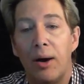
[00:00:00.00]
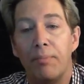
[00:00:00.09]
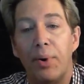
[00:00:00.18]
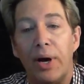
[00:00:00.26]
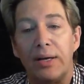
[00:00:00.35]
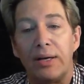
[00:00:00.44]

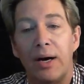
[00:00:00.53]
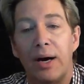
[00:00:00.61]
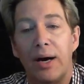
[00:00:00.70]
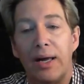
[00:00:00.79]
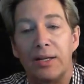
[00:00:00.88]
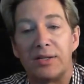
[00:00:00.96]
but
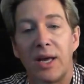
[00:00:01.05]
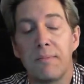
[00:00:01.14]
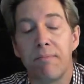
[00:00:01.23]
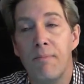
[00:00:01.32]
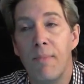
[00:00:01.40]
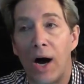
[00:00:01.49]
it's a
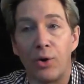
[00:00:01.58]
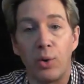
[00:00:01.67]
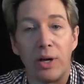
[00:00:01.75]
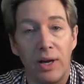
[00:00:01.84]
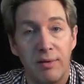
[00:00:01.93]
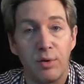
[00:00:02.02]

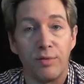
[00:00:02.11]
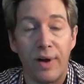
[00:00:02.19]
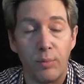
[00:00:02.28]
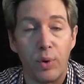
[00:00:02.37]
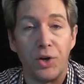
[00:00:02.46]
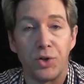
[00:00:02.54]
moderate level
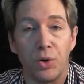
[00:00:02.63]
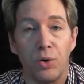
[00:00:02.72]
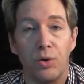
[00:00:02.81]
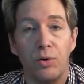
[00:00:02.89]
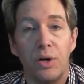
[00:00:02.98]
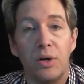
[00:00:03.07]

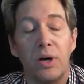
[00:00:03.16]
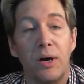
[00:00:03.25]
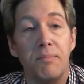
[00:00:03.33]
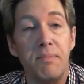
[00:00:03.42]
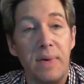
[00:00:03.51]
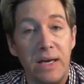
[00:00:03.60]
vibrational
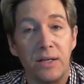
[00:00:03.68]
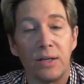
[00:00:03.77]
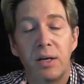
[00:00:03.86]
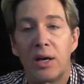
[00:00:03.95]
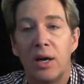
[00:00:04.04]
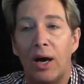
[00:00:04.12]
meat.
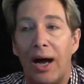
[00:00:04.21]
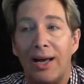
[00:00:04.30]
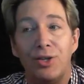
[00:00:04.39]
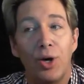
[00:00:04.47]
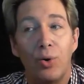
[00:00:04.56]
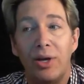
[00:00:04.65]
I
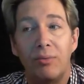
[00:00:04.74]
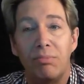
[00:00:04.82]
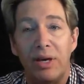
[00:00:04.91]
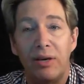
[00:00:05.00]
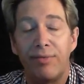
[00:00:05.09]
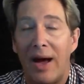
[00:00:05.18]
don't eat
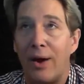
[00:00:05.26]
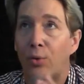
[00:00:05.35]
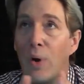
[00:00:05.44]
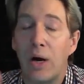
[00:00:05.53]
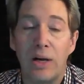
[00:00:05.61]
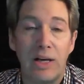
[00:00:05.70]
beef. I
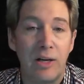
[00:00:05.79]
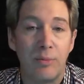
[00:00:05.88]
rarely